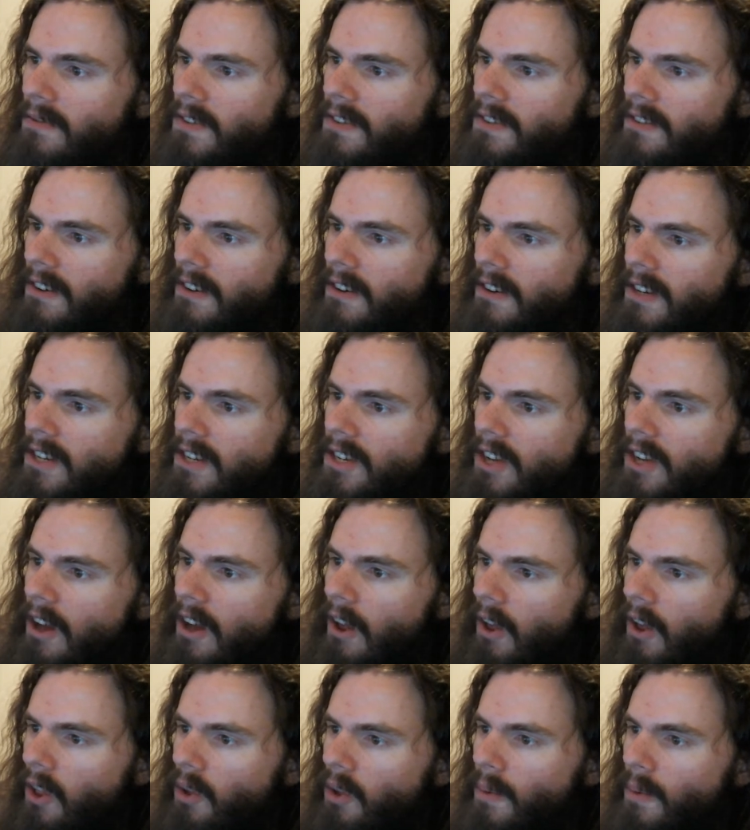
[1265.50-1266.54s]
discouraged
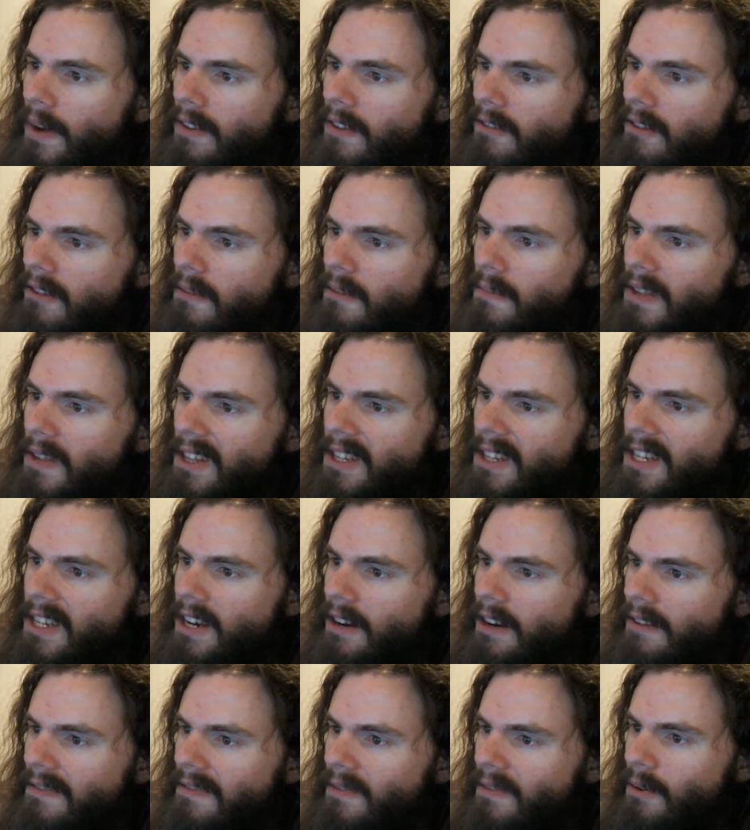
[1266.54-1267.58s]
all Western
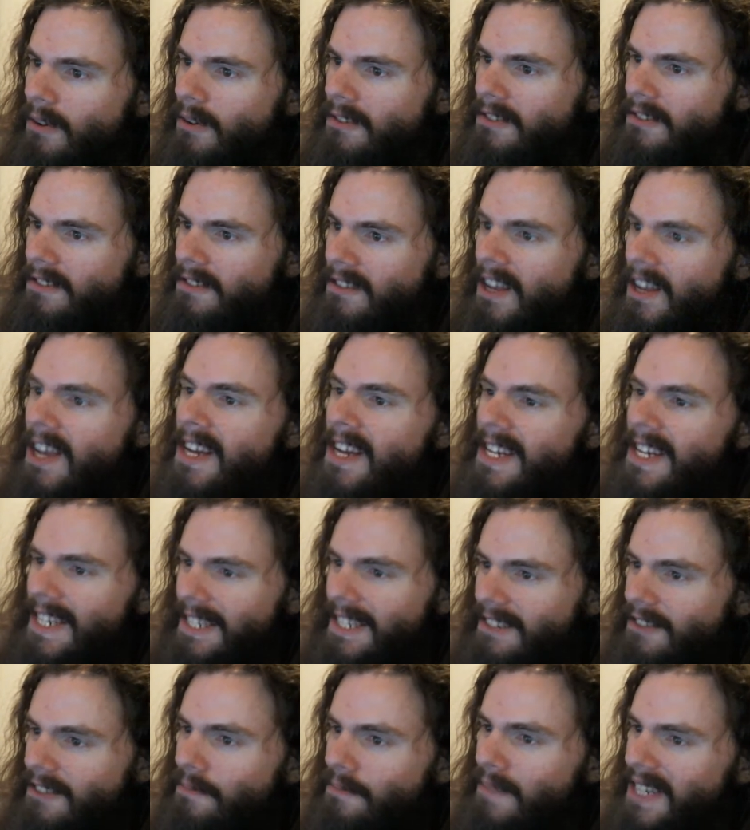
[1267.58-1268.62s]
military forces, and
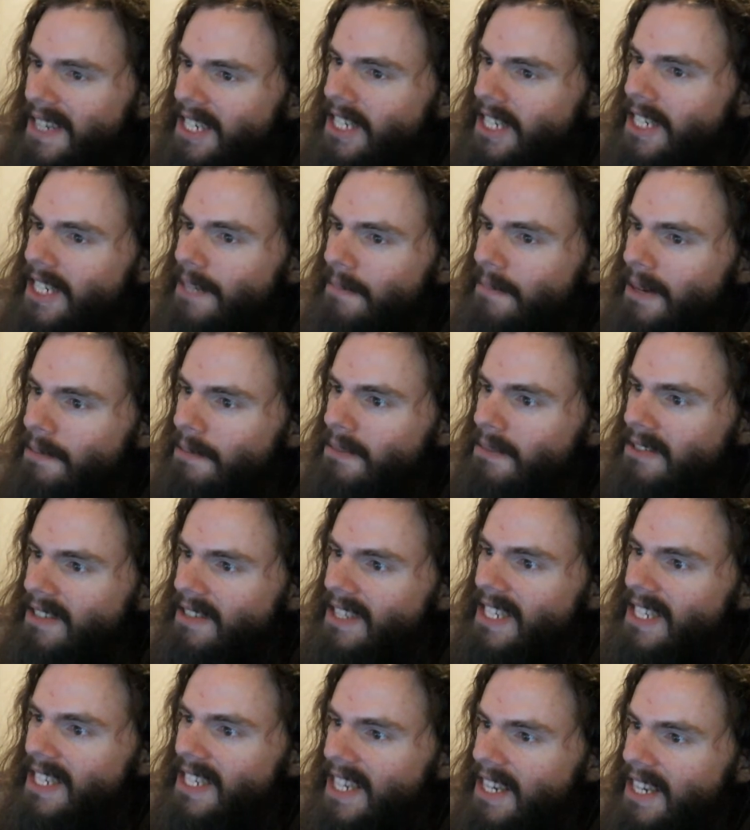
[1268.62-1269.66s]
especially members
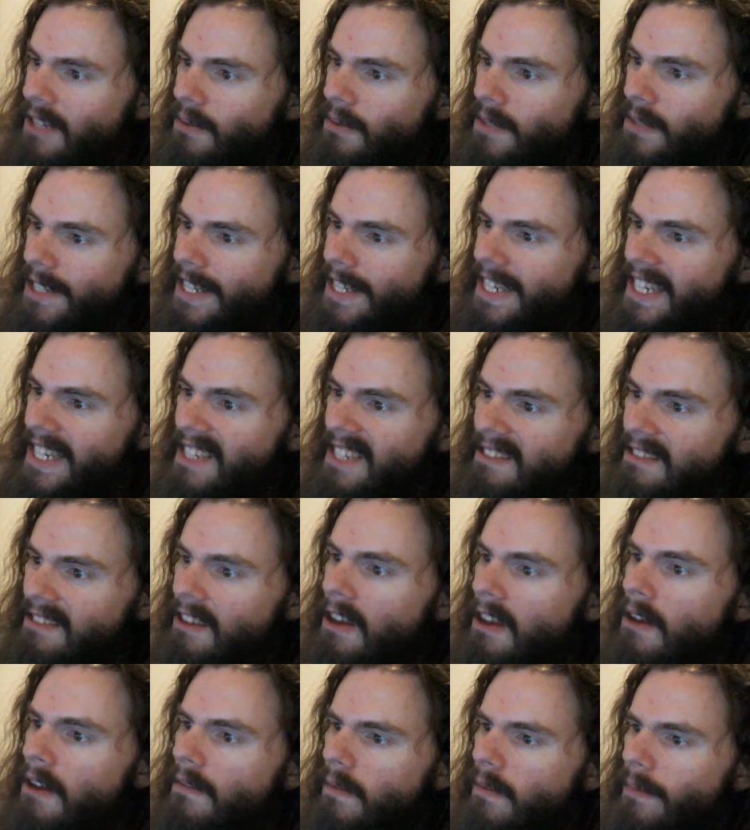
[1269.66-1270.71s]
of the NATO alliance,
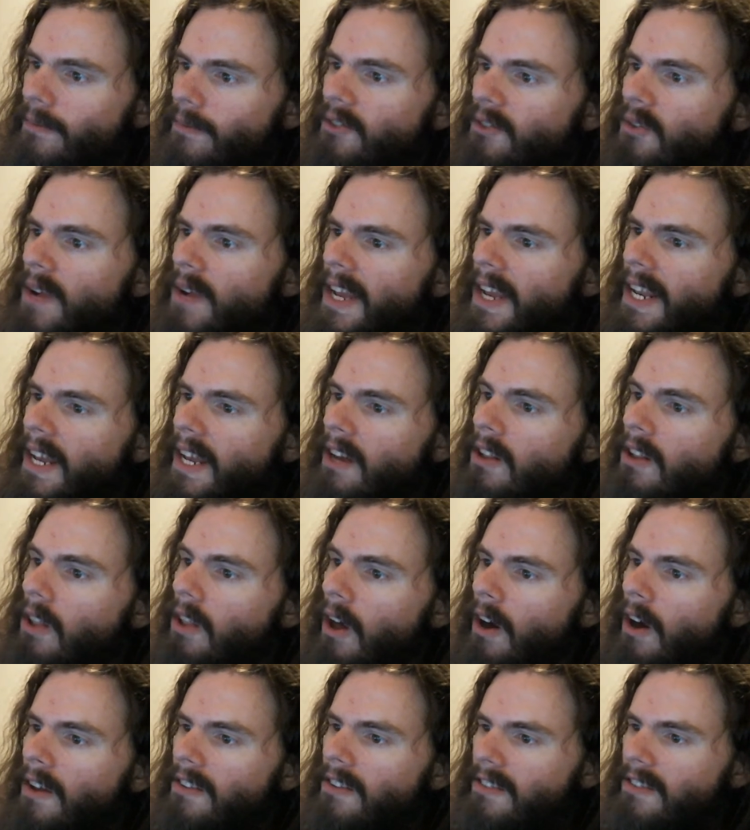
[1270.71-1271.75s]
from trading
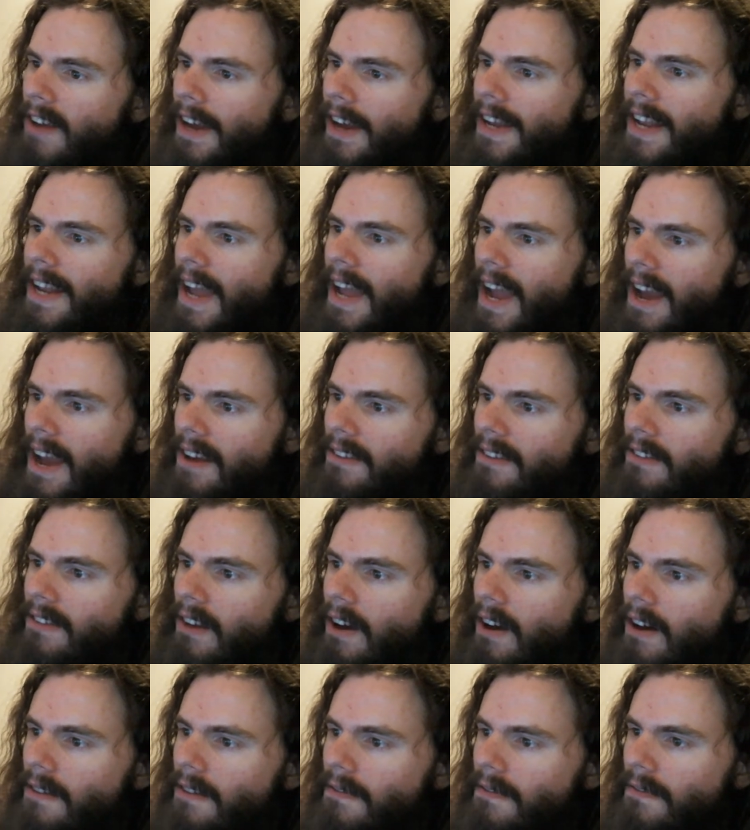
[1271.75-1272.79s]
alongside
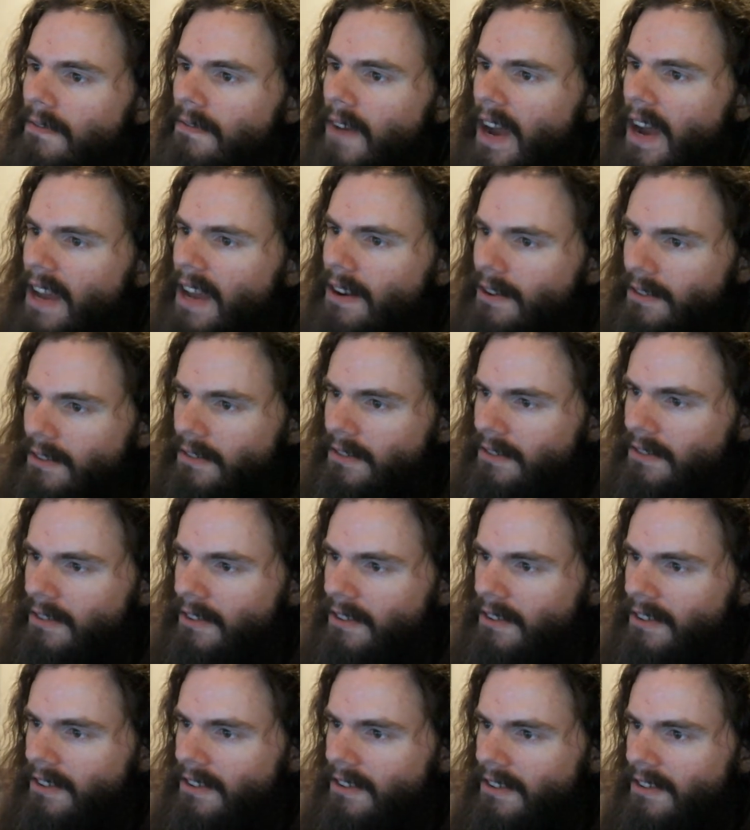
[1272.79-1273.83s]
Azov fighters,
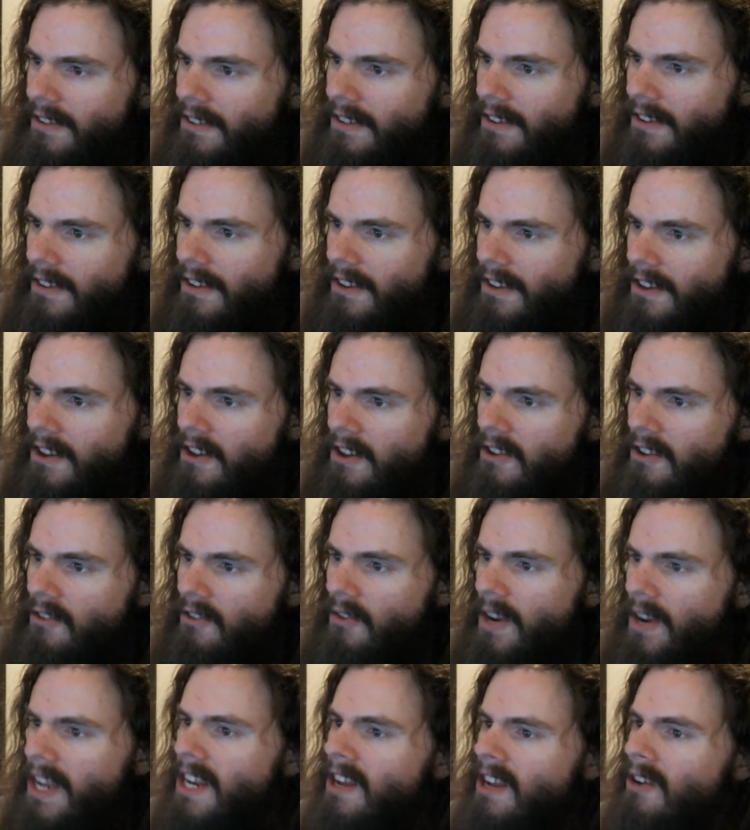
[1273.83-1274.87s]

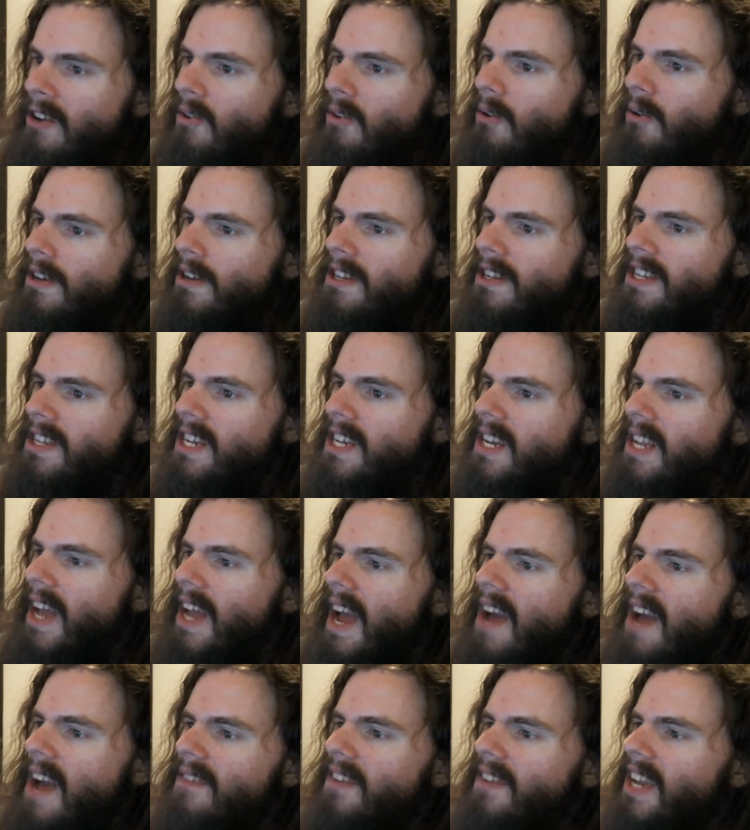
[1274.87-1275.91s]
training, or indeed
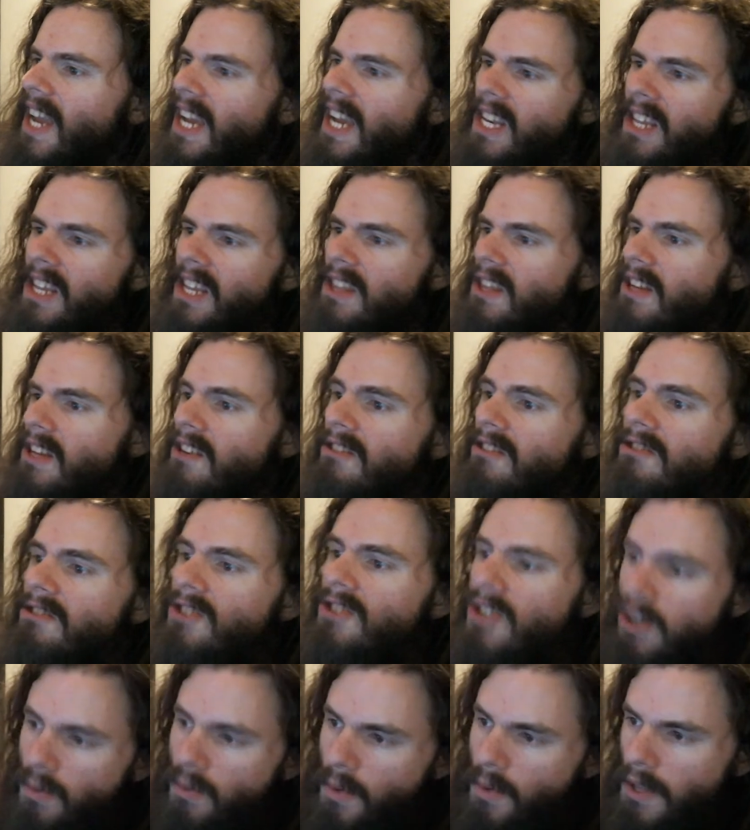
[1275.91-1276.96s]
having anything to
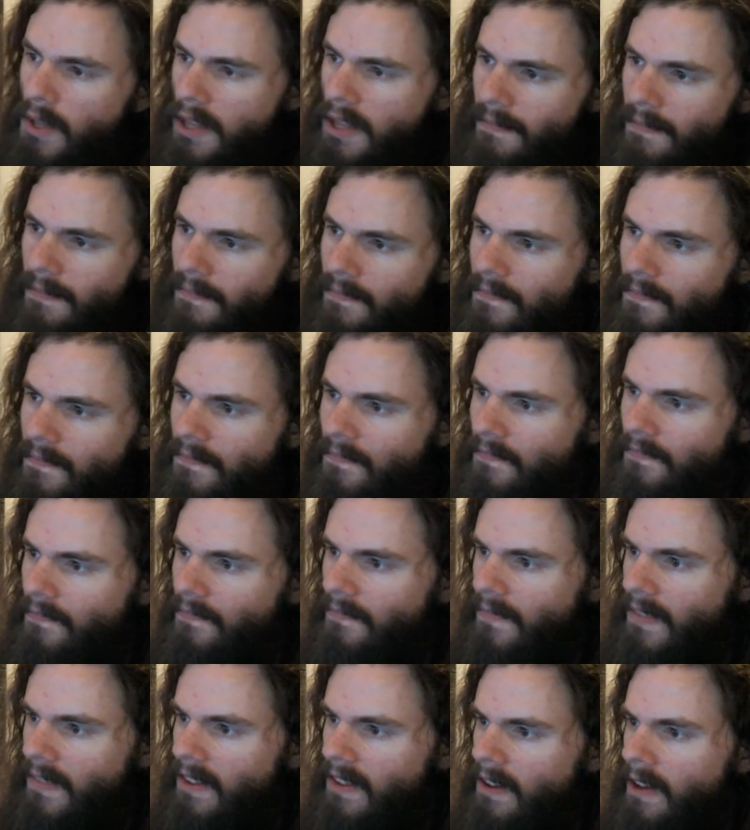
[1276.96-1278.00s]
do with them.
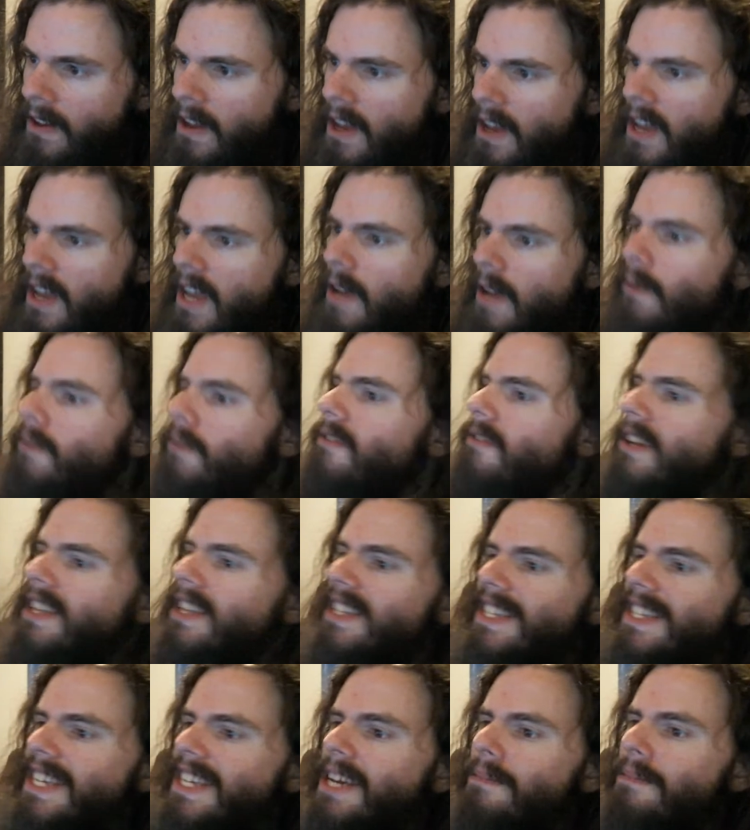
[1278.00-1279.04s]
It was a
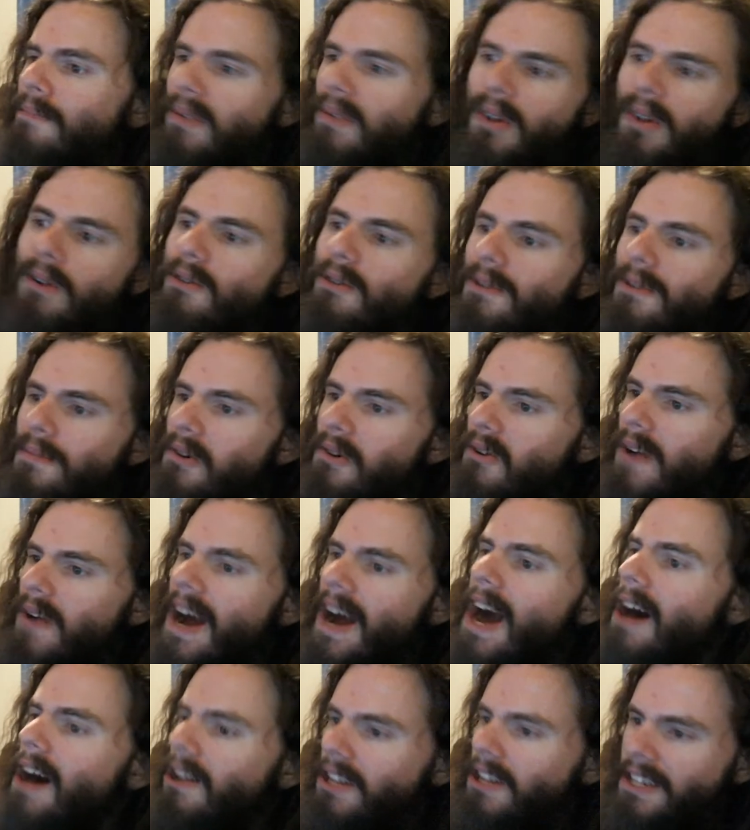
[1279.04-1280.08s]
deep blow to
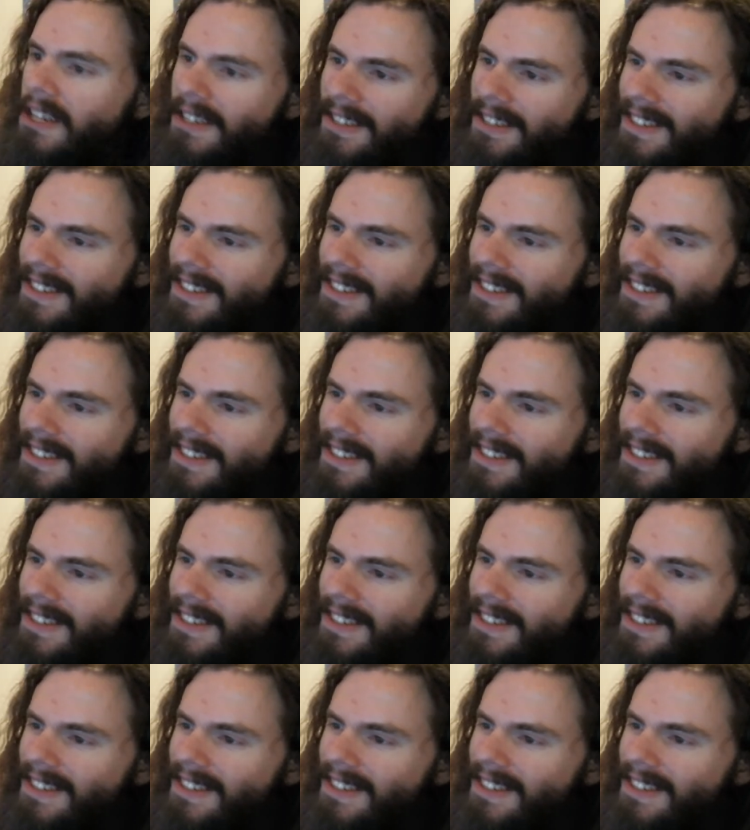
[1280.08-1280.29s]
morale,